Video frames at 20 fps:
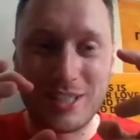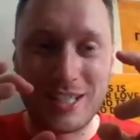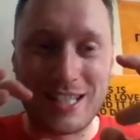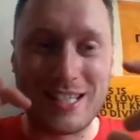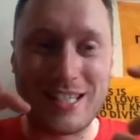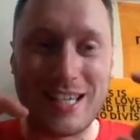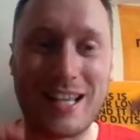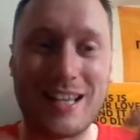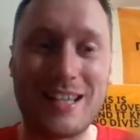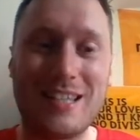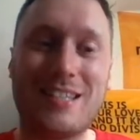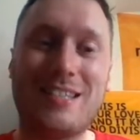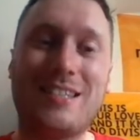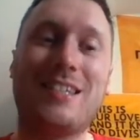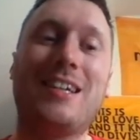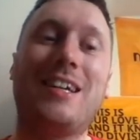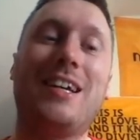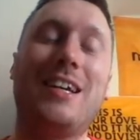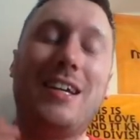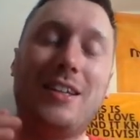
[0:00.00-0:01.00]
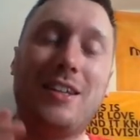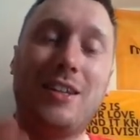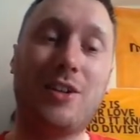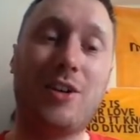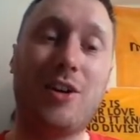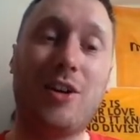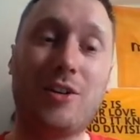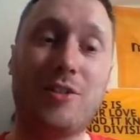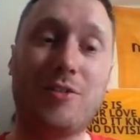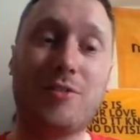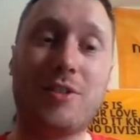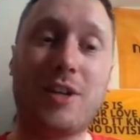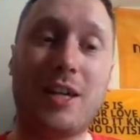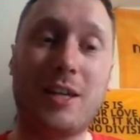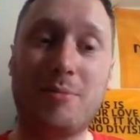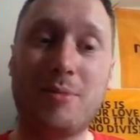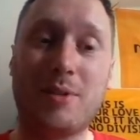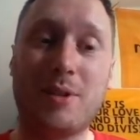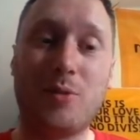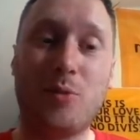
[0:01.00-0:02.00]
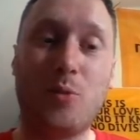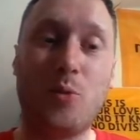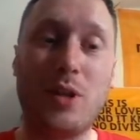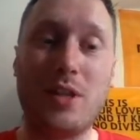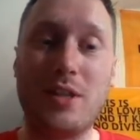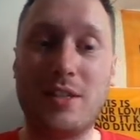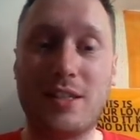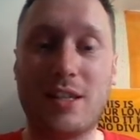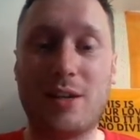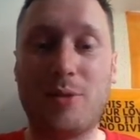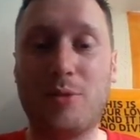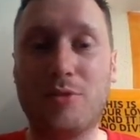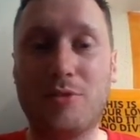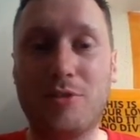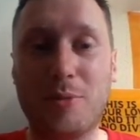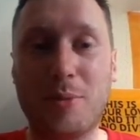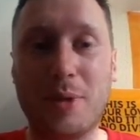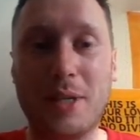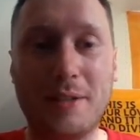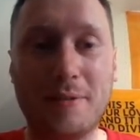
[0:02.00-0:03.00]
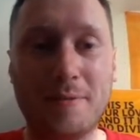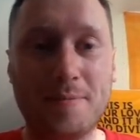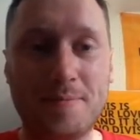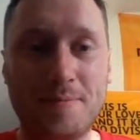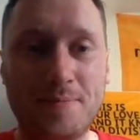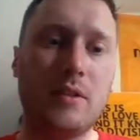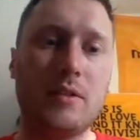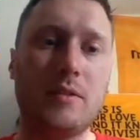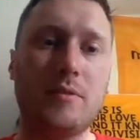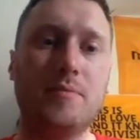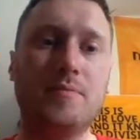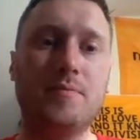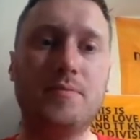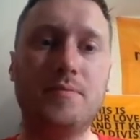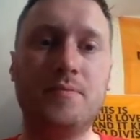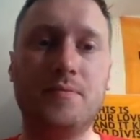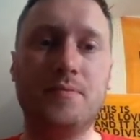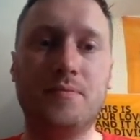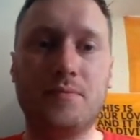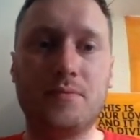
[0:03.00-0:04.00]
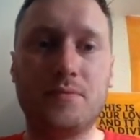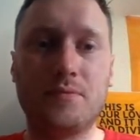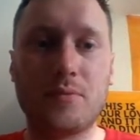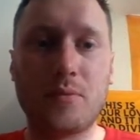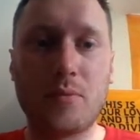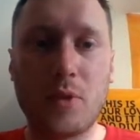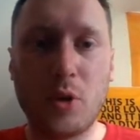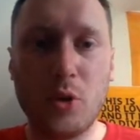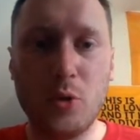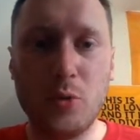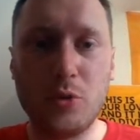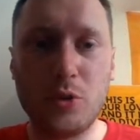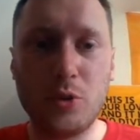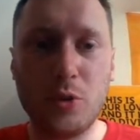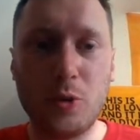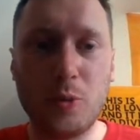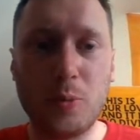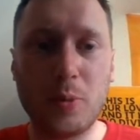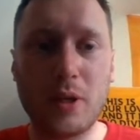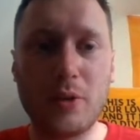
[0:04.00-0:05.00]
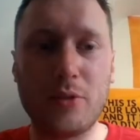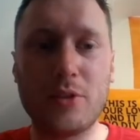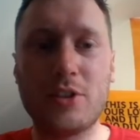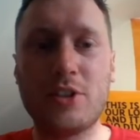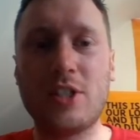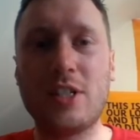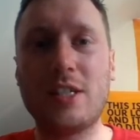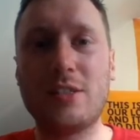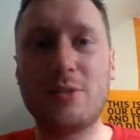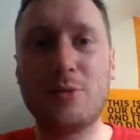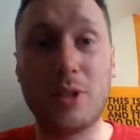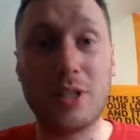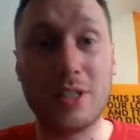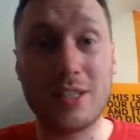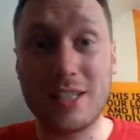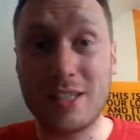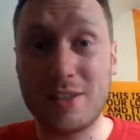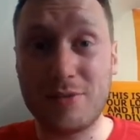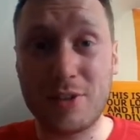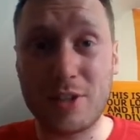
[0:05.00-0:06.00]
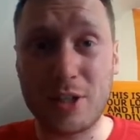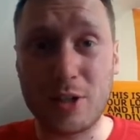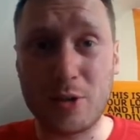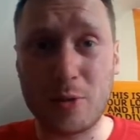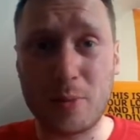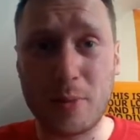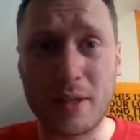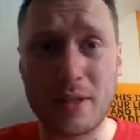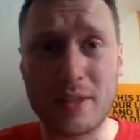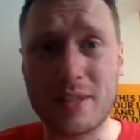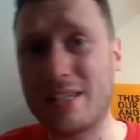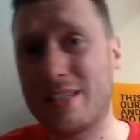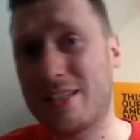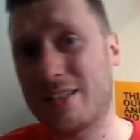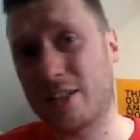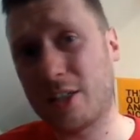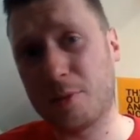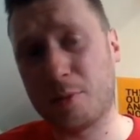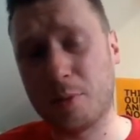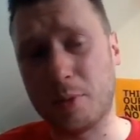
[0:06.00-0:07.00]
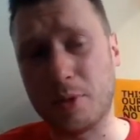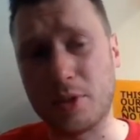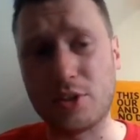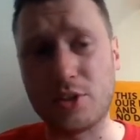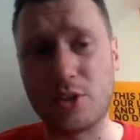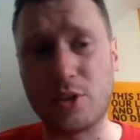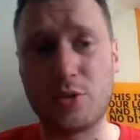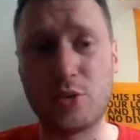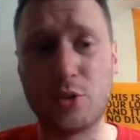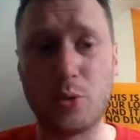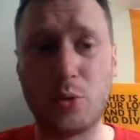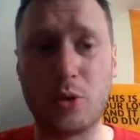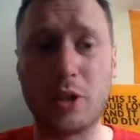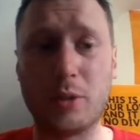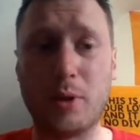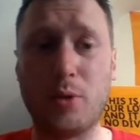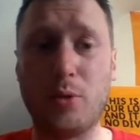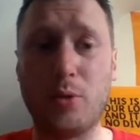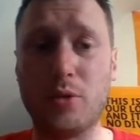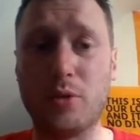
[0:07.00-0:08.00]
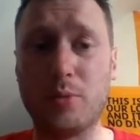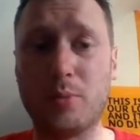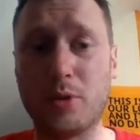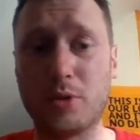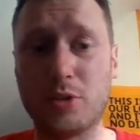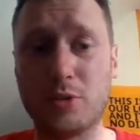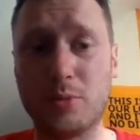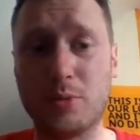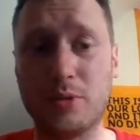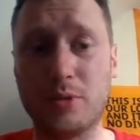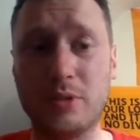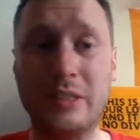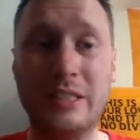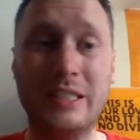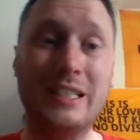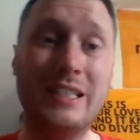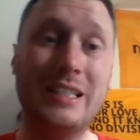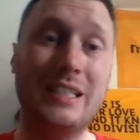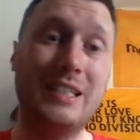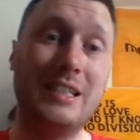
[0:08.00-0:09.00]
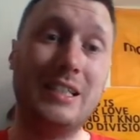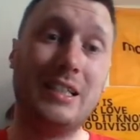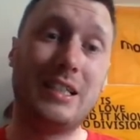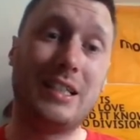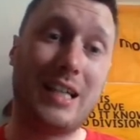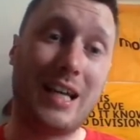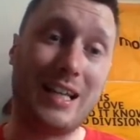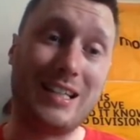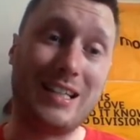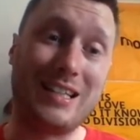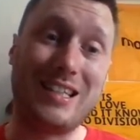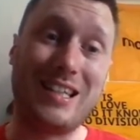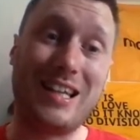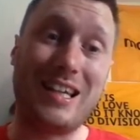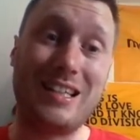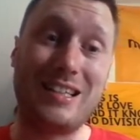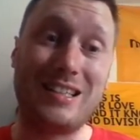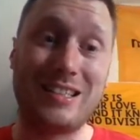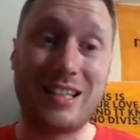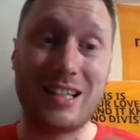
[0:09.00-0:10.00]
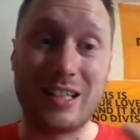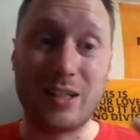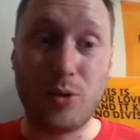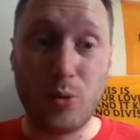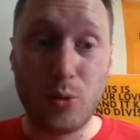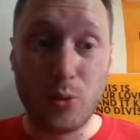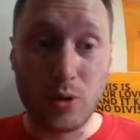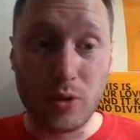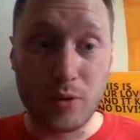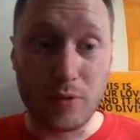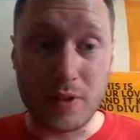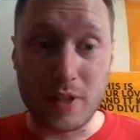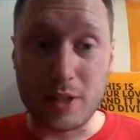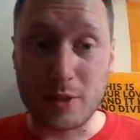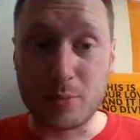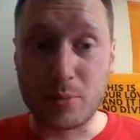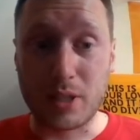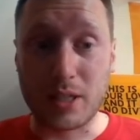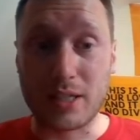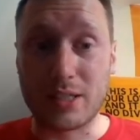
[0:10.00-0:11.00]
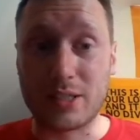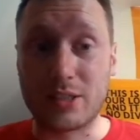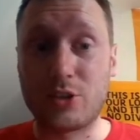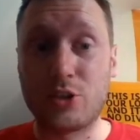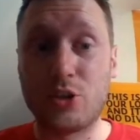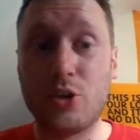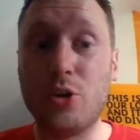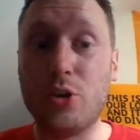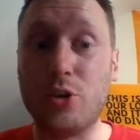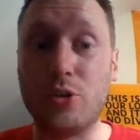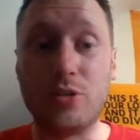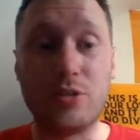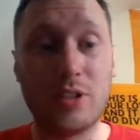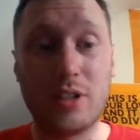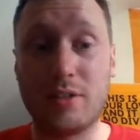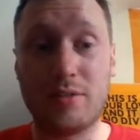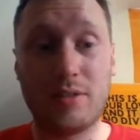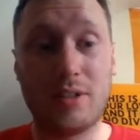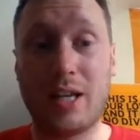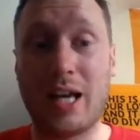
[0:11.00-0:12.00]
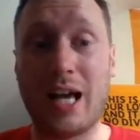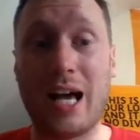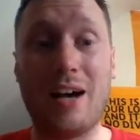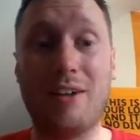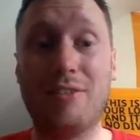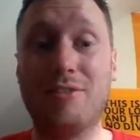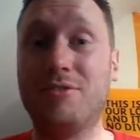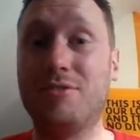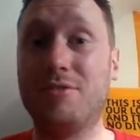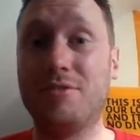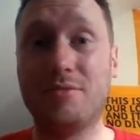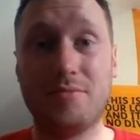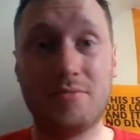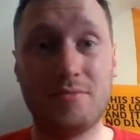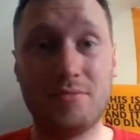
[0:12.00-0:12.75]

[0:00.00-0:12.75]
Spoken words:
intense, the Cardiff game wins that one for me. Who was your player of the season? Well, I did a video about this a couple of months ago talking about all the possible candidates, and all of these players could have